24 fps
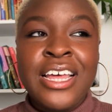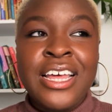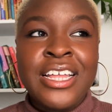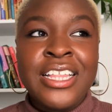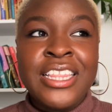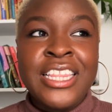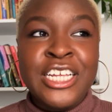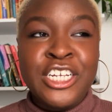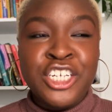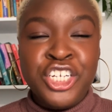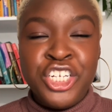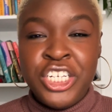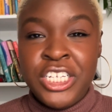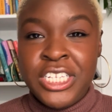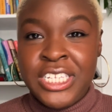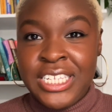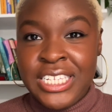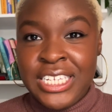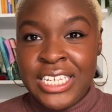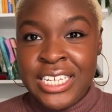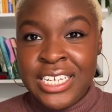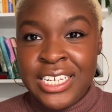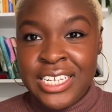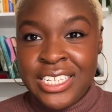that she
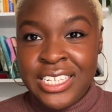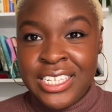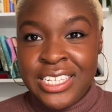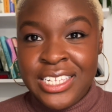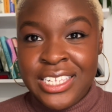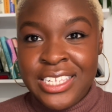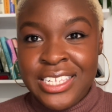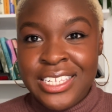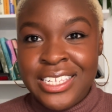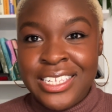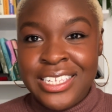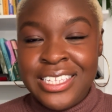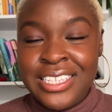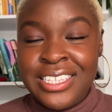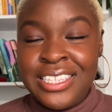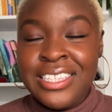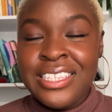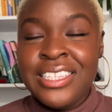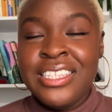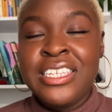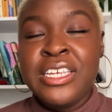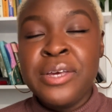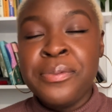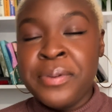seeks
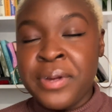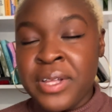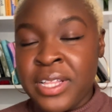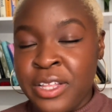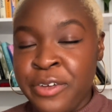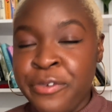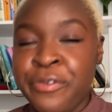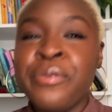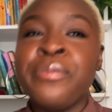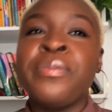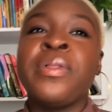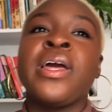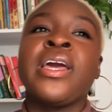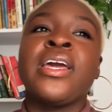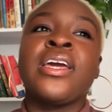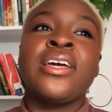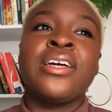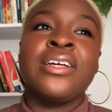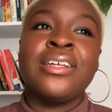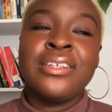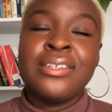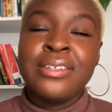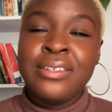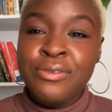typically from, like,
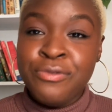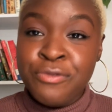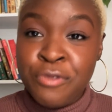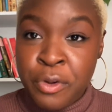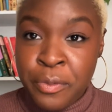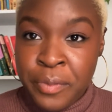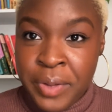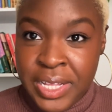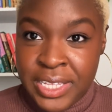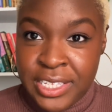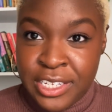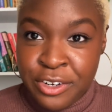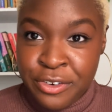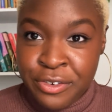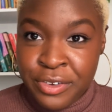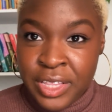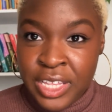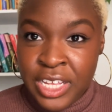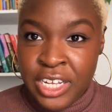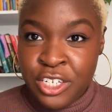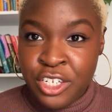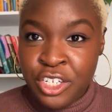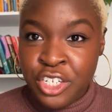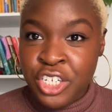romantic
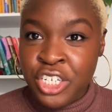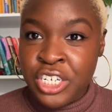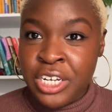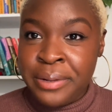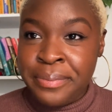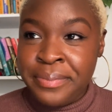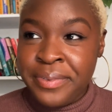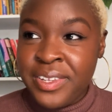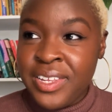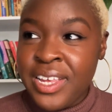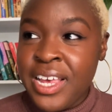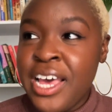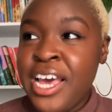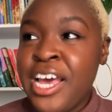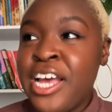relationships.